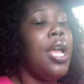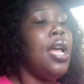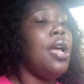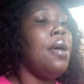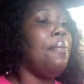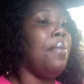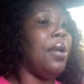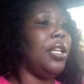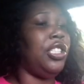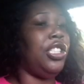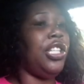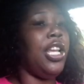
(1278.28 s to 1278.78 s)

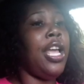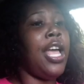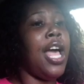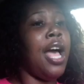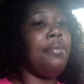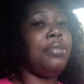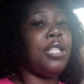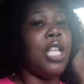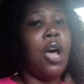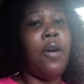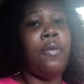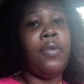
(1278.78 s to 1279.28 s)
But she
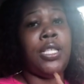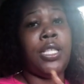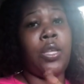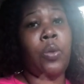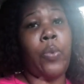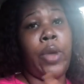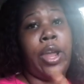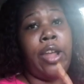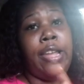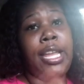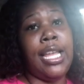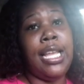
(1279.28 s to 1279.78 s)
comes over to
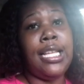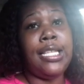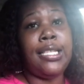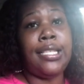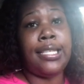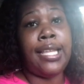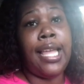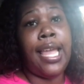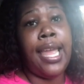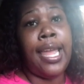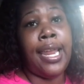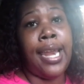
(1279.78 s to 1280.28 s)
where he's
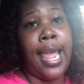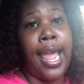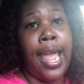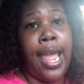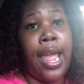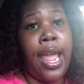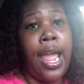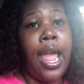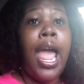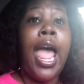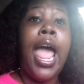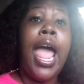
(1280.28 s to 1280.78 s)
sitting at,
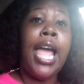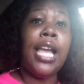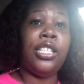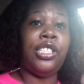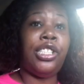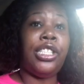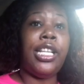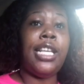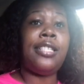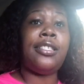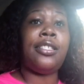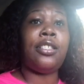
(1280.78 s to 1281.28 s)
and
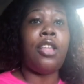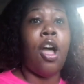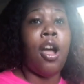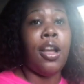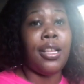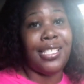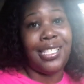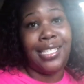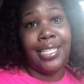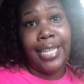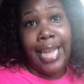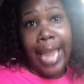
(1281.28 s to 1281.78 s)
she
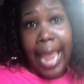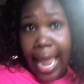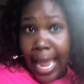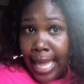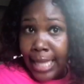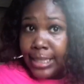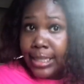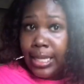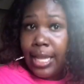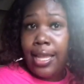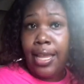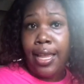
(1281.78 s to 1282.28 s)
starts
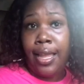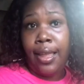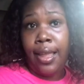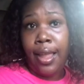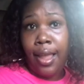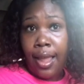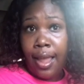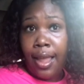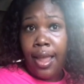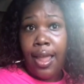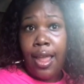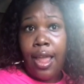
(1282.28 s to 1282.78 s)
dancing
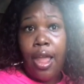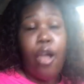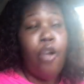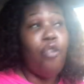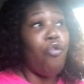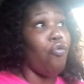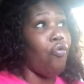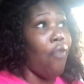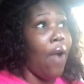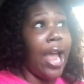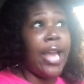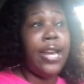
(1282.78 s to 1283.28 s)

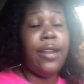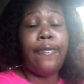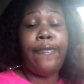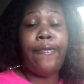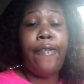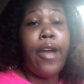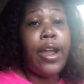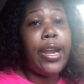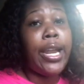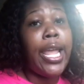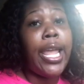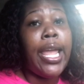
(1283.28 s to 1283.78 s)
right in
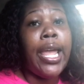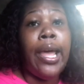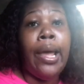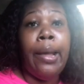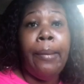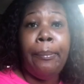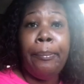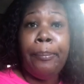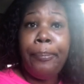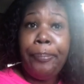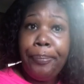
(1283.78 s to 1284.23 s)
front of him.